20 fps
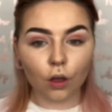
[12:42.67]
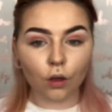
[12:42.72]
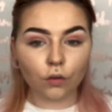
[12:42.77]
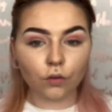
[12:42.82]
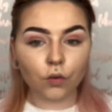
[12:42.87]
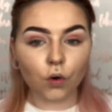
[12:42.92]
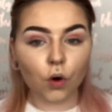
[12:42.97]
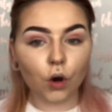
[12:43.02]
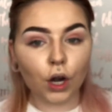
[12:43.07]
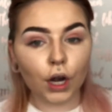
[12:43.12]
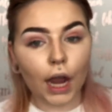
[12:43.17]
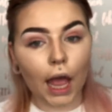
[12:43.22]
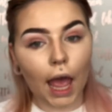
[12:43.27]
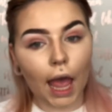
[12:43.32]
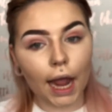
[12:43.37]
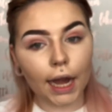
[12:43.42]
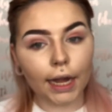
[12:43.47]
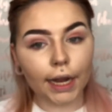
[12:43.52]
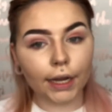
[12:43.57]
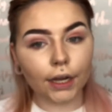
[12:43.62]
For
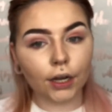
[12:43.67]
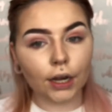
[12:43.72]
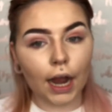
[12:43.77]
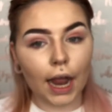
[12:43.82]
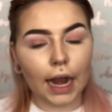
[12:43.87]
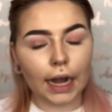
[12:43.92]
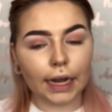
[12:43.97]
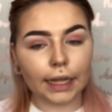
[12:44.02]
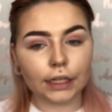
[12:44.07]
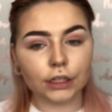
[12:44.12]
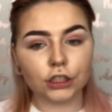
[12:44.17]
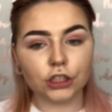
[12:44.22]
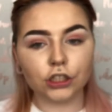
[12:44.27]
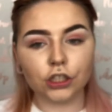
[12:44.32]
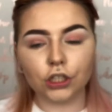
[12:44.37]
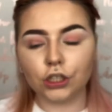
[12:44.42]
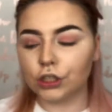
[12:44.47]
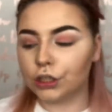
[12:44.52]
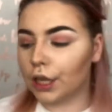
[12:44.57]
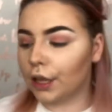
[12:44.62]
highlighter, I like to
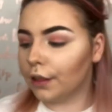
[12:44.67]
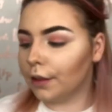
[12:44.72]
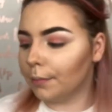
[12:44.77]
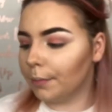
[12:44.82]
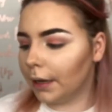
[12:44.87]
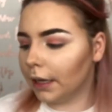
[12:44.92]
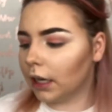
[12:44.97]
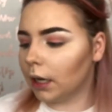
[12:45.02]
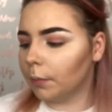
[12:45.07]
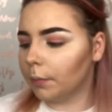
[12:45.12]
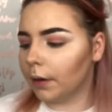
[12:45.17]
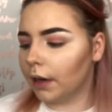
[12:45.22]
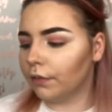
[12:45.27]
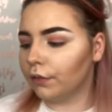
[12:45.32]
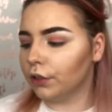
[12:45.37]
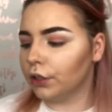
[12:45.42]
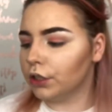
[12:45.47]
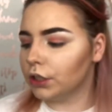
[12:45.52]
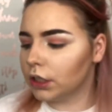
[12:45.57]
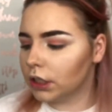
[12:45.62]
use the Makeup
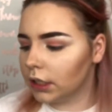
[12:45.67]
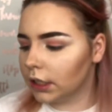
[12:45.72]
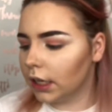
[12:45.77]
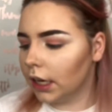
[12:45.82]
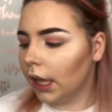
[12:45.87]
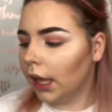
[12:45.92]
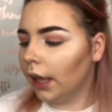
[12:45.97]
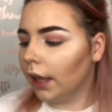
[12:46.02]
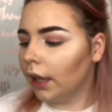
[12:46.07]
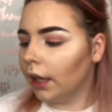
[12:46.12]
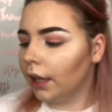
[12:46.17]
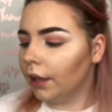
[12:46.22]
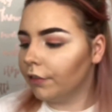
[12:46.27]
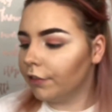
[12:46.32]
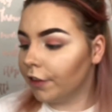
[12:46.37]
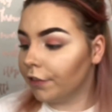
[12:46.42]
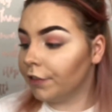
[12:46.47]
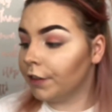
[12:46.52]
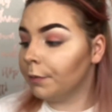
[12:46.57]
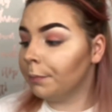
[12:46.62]
Revolution
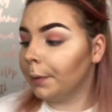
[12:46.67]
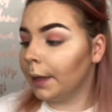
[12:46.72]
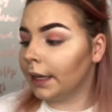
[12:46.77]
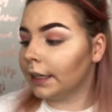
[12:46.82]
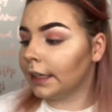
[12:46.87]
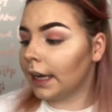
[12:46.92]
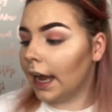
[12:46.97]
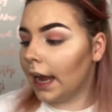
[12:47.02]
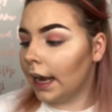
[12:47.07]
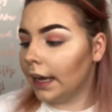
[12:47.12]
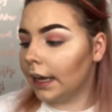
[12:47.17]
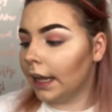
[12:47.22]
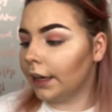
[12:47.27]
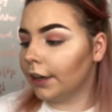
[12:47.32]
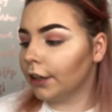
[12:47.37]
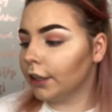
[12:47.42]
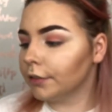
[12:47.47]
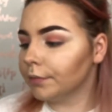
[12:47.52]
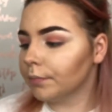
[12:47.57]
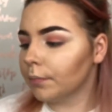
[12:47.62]
Vivid Baked
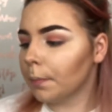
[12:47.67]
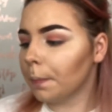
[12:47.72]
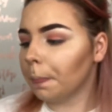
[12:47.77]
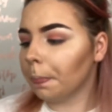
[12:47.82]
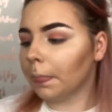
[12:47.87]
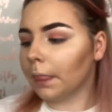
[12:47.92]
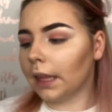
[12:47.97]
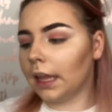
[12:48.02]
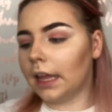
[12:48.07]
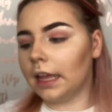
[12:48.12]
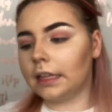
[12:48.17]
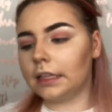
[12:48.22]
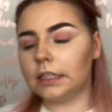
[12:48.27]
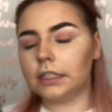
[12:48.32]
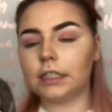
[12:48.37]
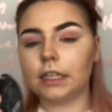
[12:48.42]
Highlighter in the